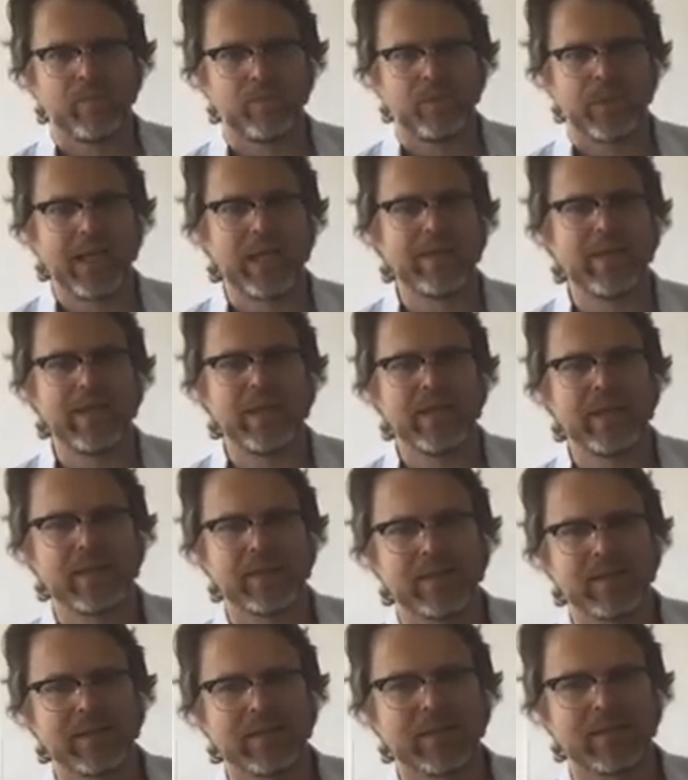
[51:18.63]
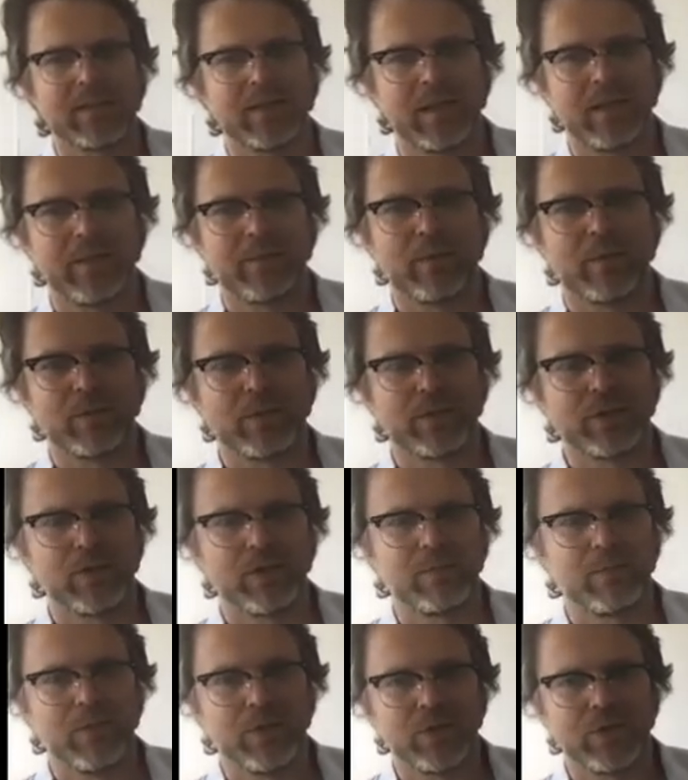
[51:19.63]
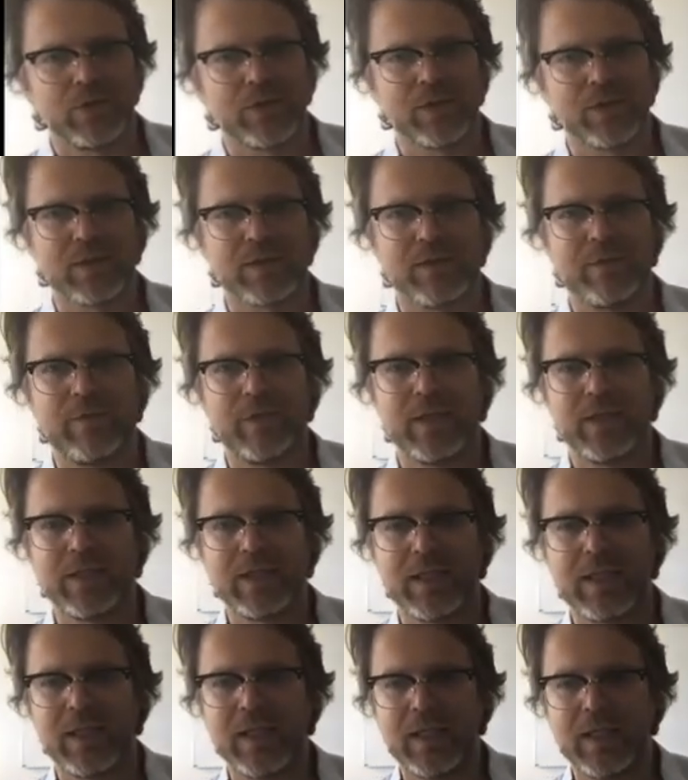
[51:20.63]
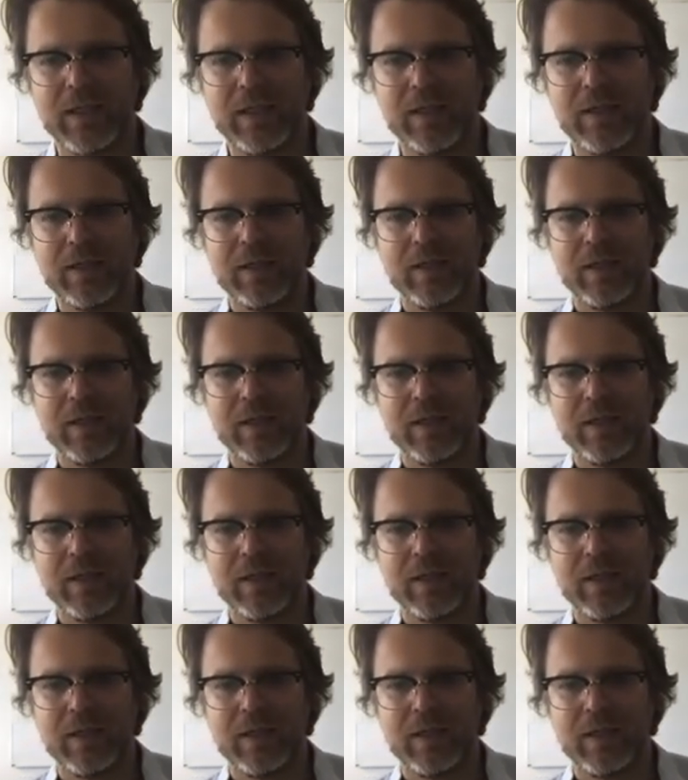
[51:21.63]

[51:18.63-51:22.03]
And then there's this dilemma, which emerges as a fairly key